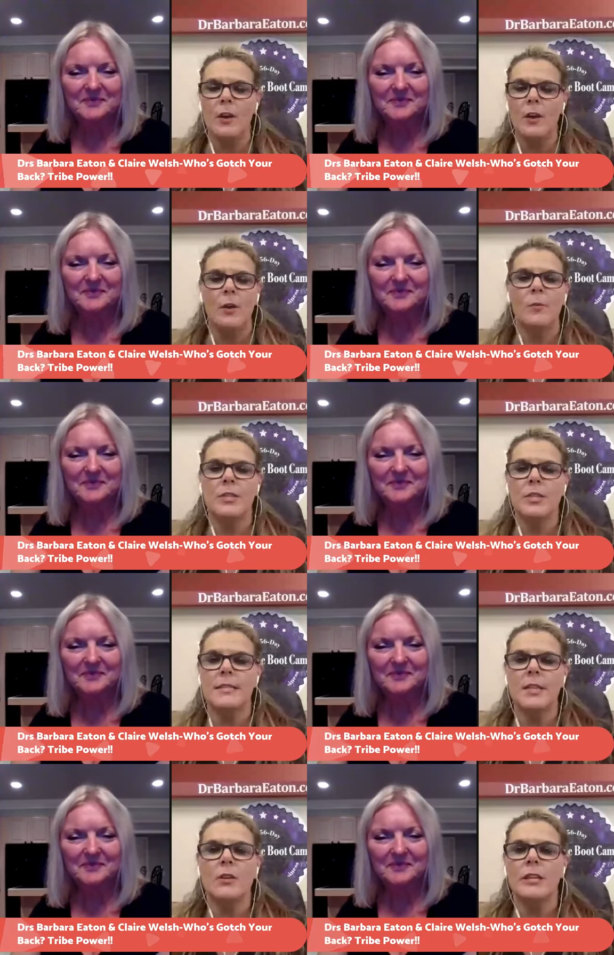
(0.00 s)
Speaker 1: We're just
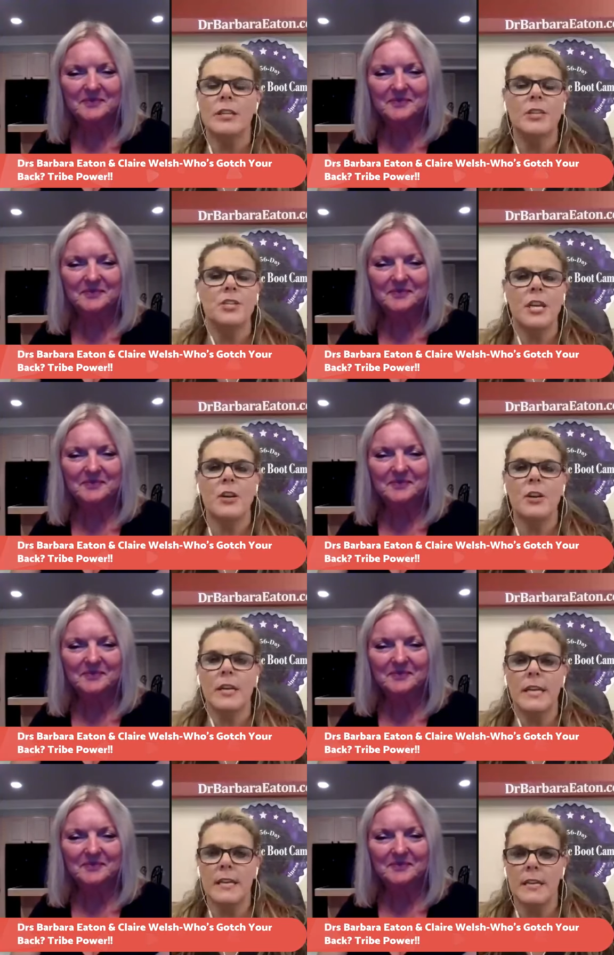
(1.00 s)
all going to share
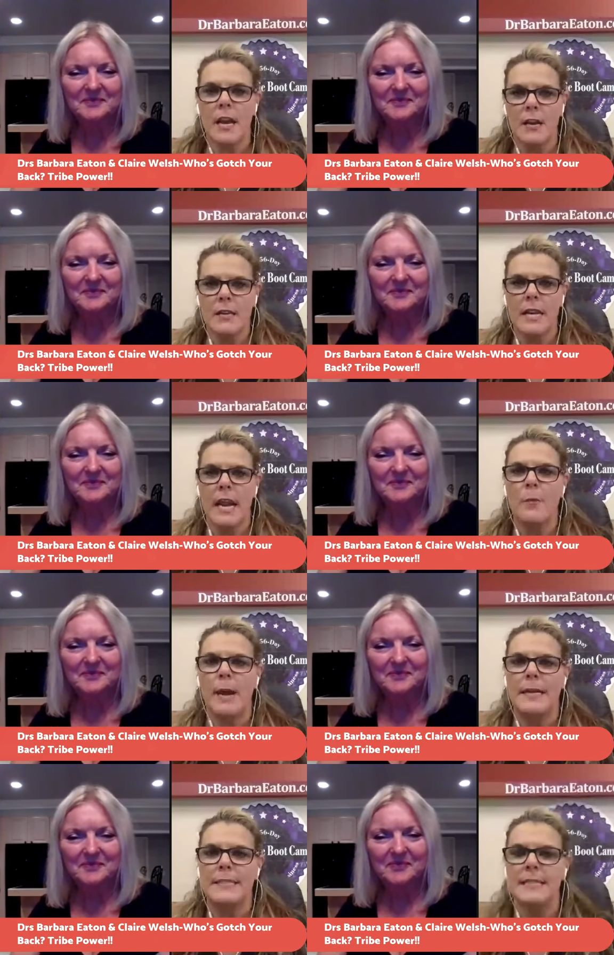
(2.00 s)
in our
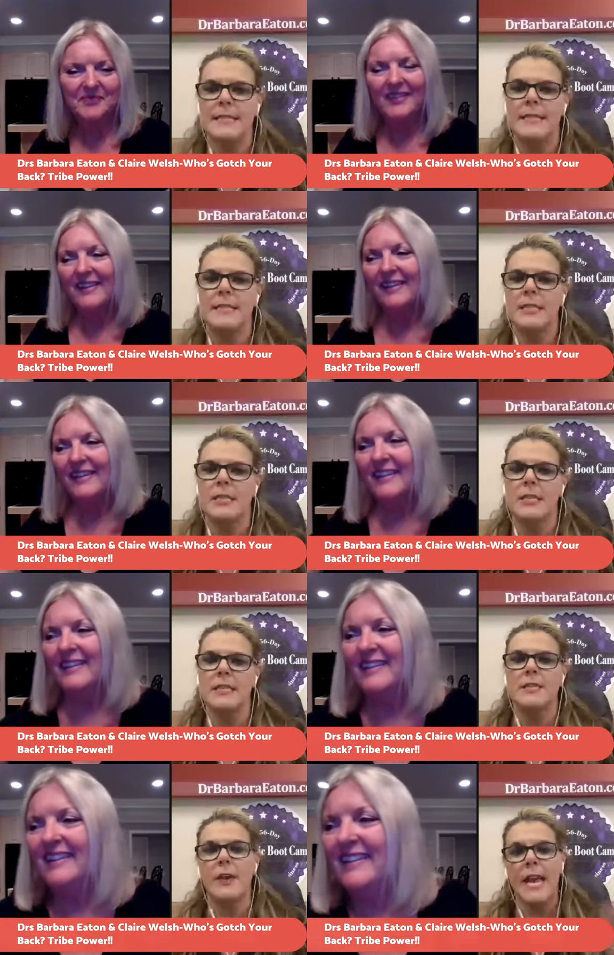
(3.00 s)
chiropractic
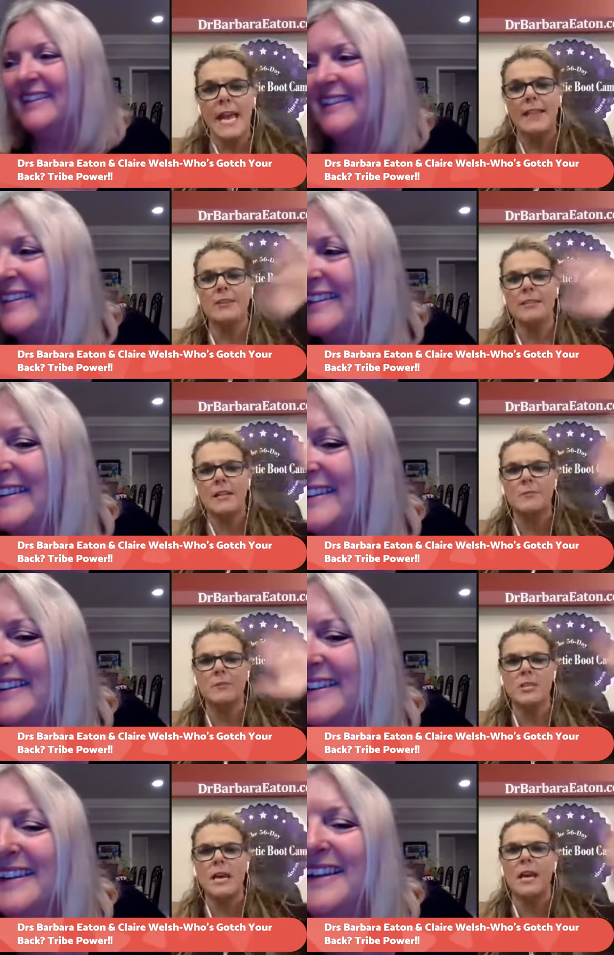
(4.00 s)
sisterhood. So, hey, there's Dr.
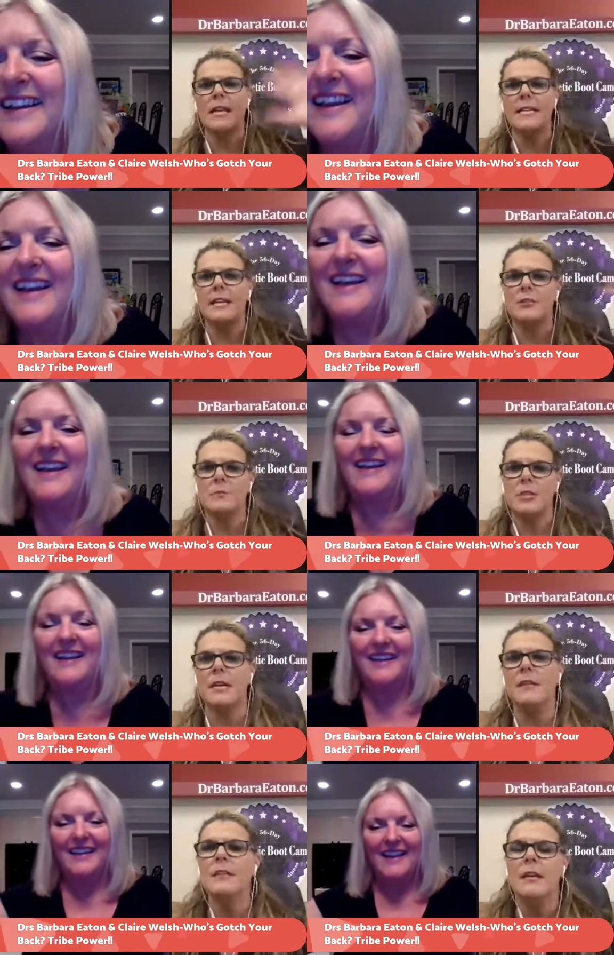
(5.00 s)
Michelle. Hey, Dr.
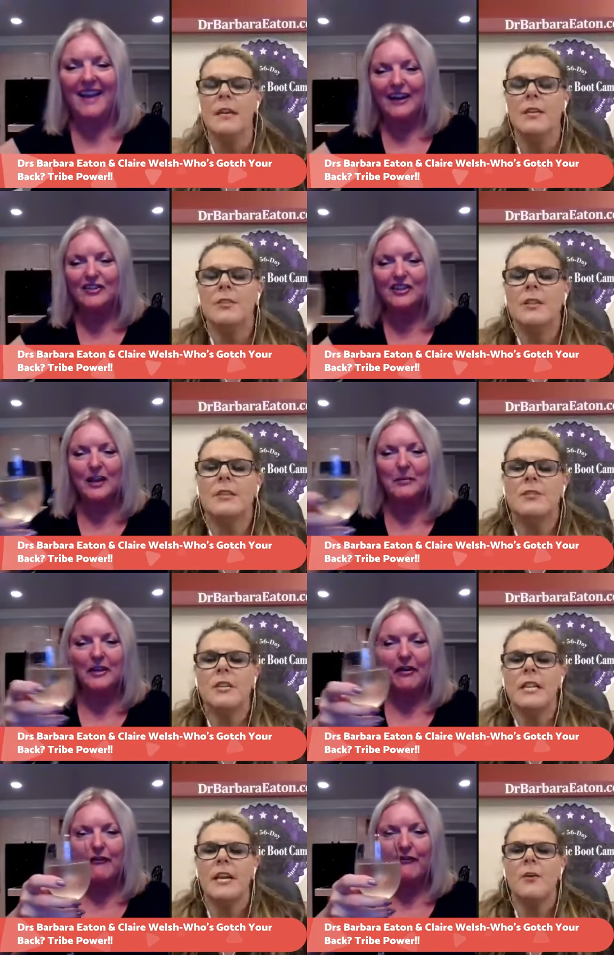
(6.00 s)
Michelle. So, Dr.
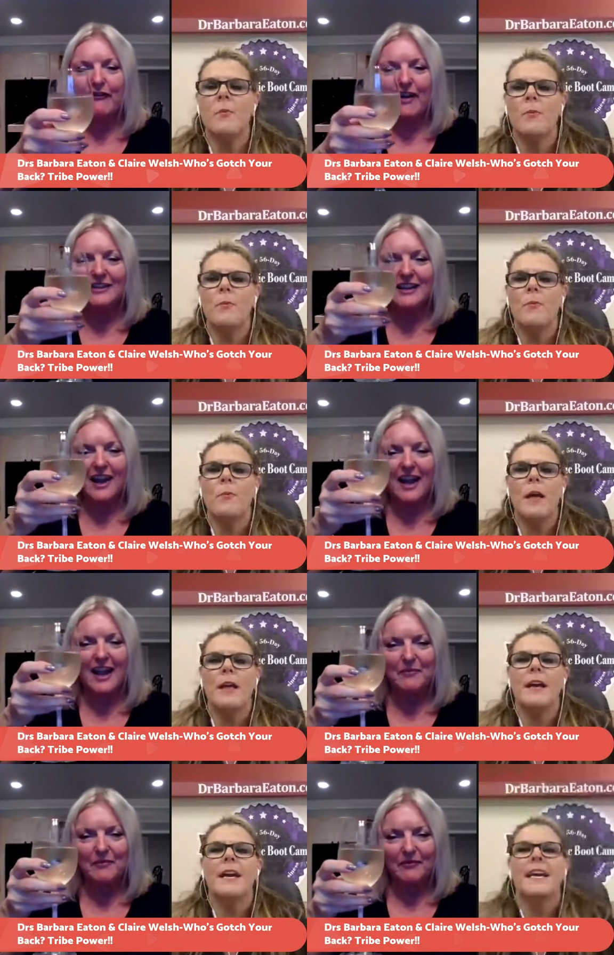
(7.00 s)
Claire,
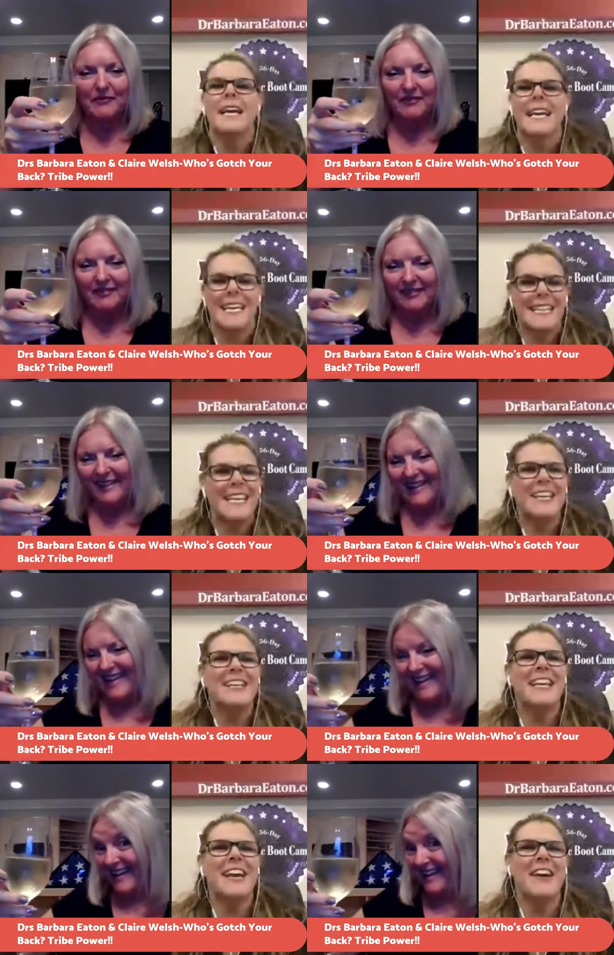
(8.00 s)
there
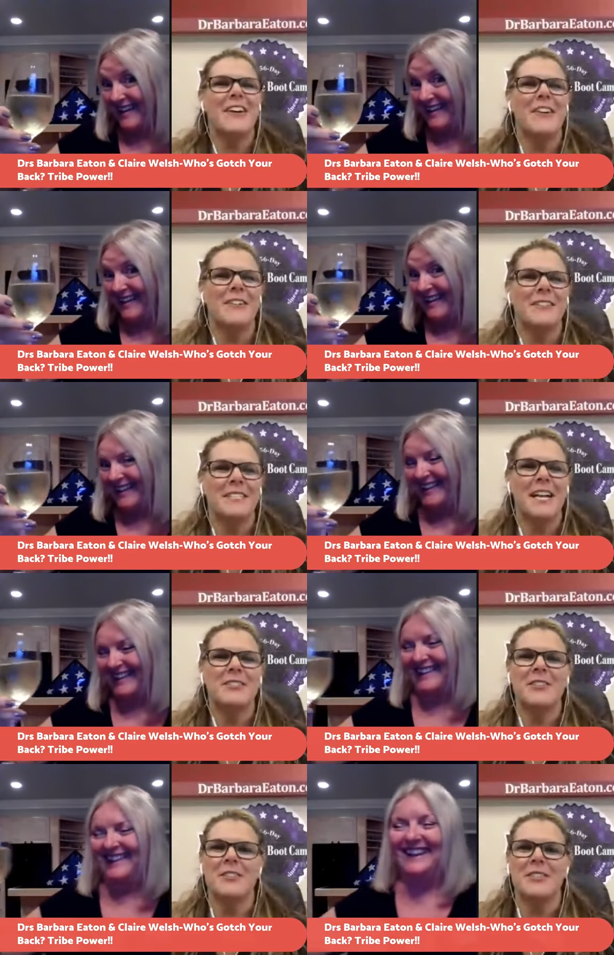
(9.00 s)
you go.
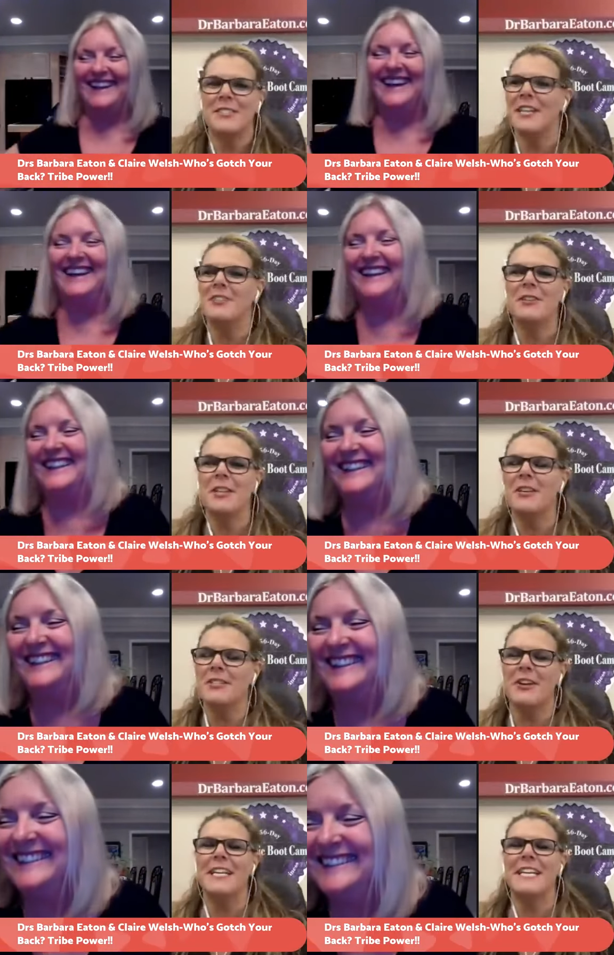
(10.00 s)
Dr. Dr. Claire is
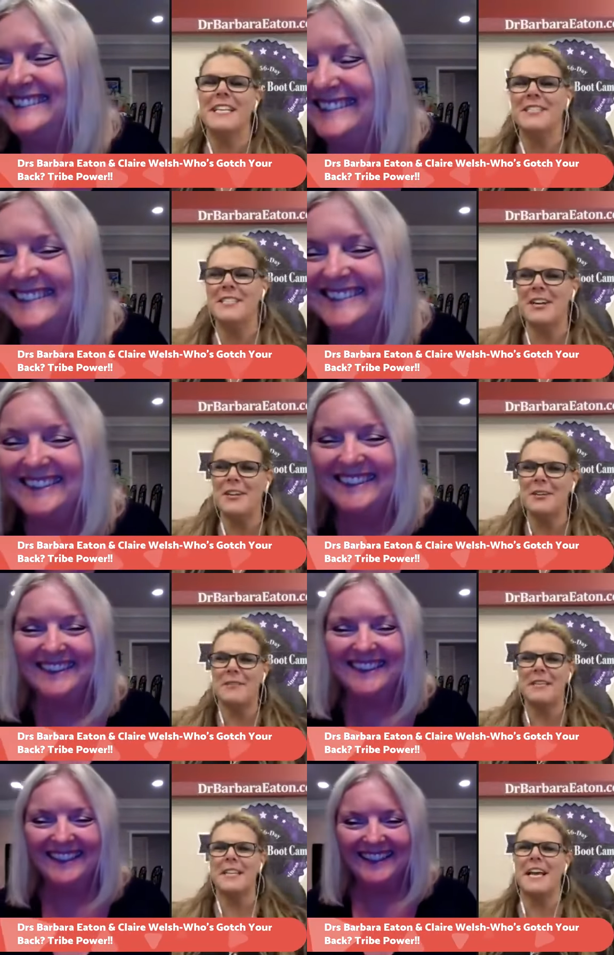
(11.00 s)
already getting started
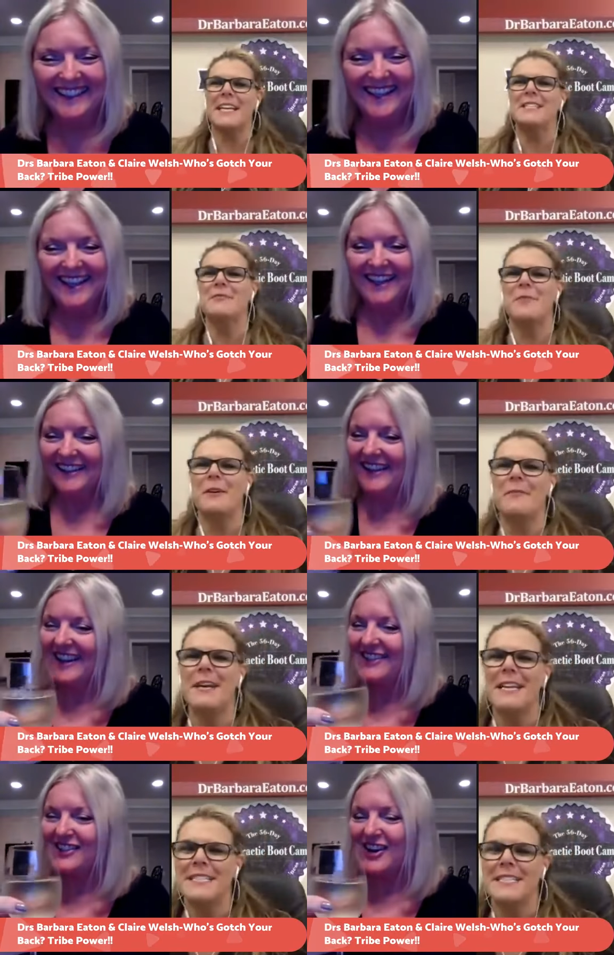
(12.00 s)
with a glass of white
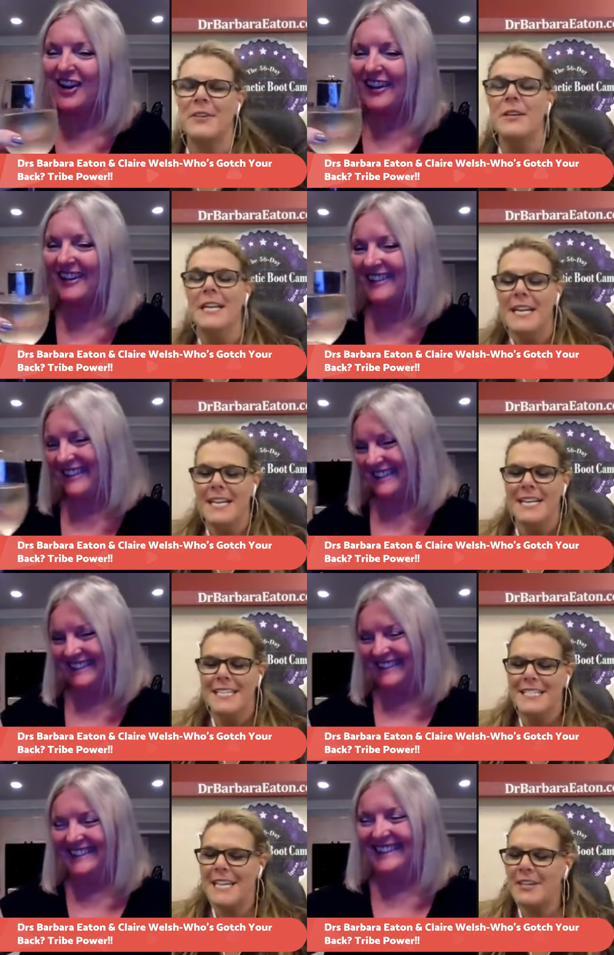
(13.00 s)
wine. So,
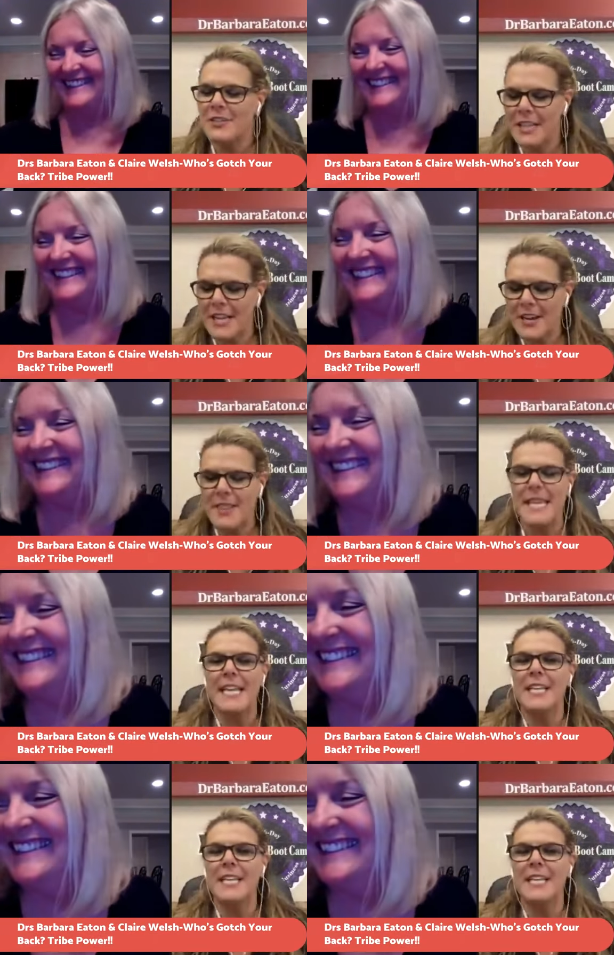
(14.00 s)
Dr. Claire, thank